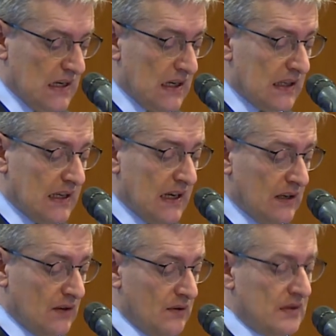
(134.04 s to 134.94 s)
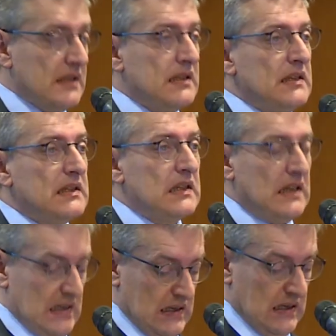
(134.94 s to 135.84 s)
Early diagnosis and
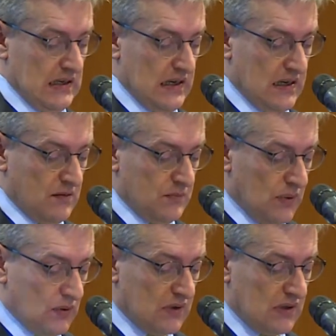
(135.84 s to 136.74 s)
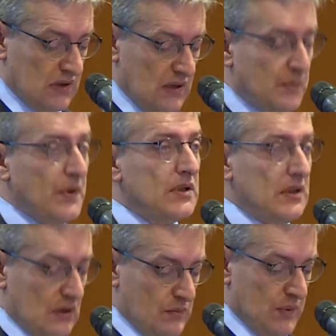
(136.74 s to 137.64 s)
screening are both
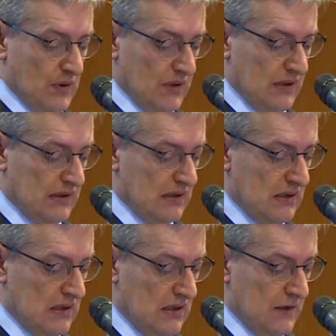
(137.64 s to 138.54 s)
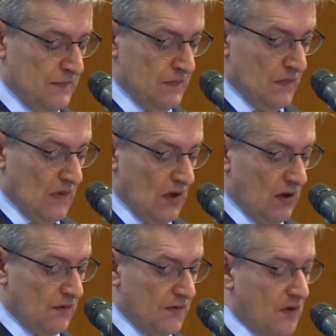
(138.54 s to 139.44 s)
important components
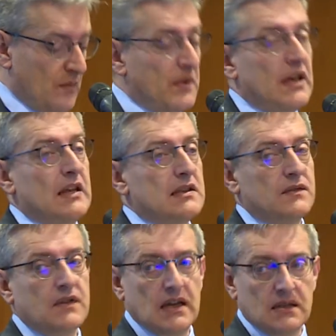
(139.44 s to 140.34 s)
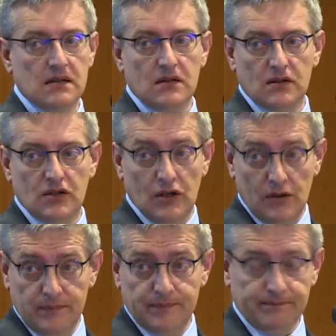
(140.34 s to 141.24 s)
of comprehensive cancer
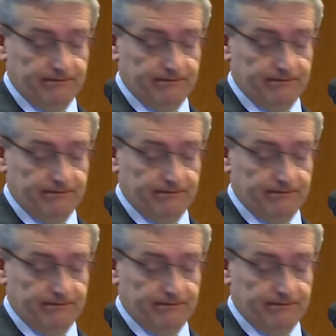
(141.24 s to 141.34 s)
control,